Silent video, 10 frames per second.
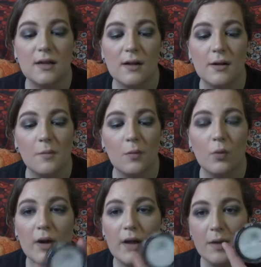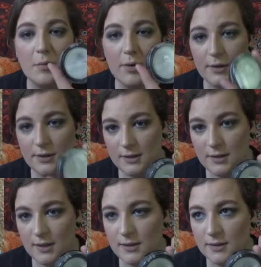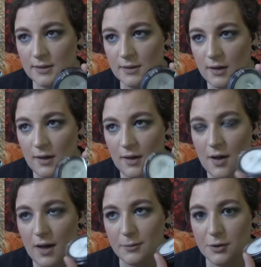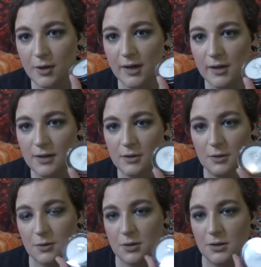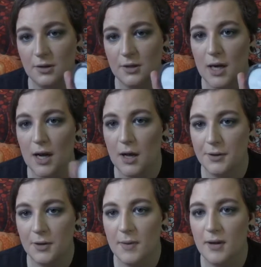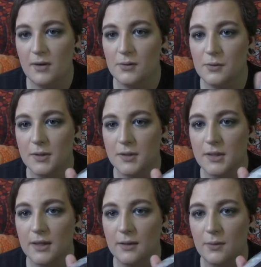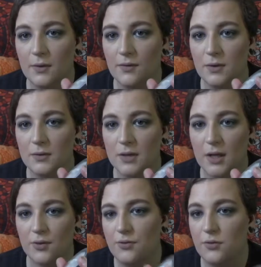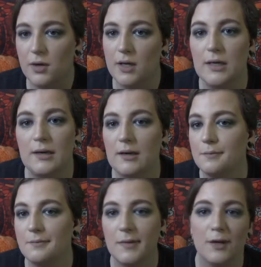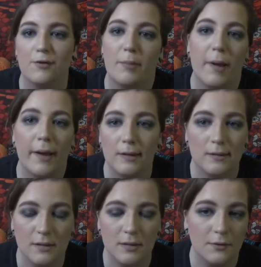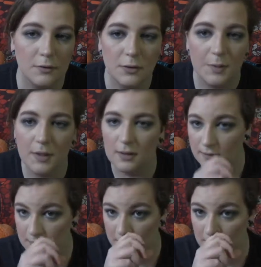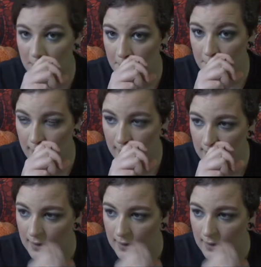When I purchased this, I was trying to get to a certain dollar amount in order to get one of those like free gift bags if you spend a certain amount of money.